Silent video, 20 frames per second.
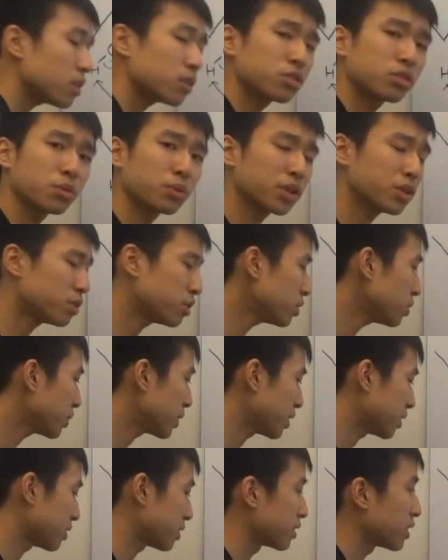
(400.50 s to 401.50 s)
So what you do
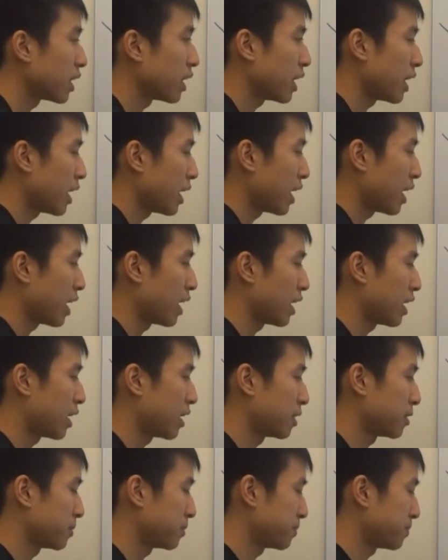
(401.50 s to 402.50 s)
is
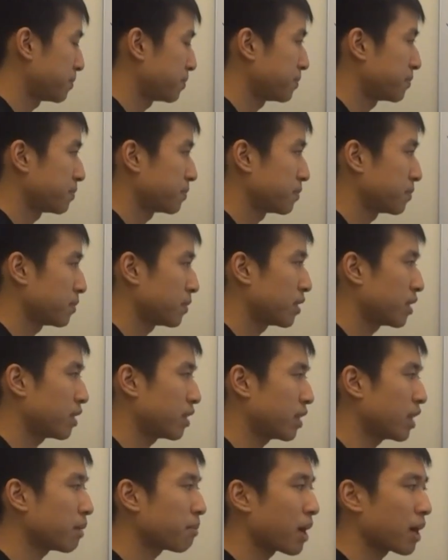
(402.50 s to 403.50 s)
um,
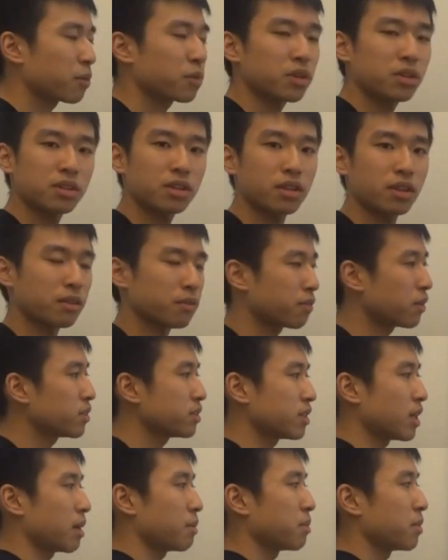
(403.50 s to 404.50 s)
think back what you did in the
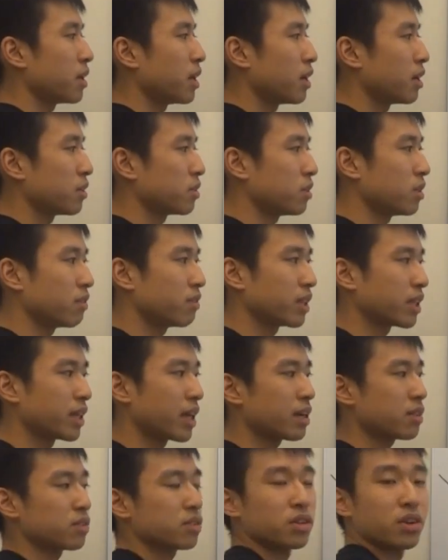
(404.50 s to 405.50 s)
first step, so you didn't
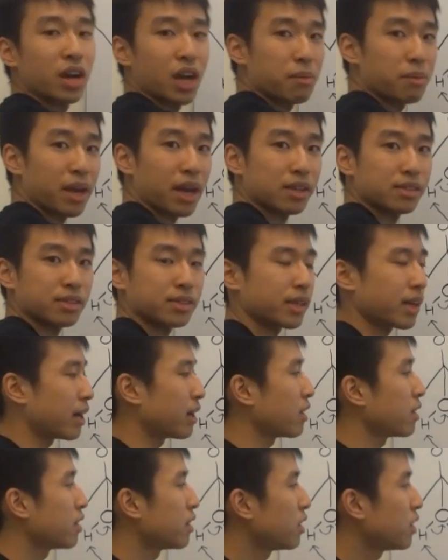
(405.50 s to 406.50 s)
get to your
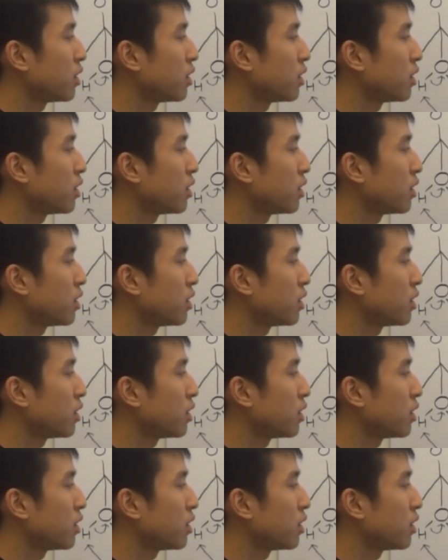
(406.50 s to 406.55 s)
hemiacetal.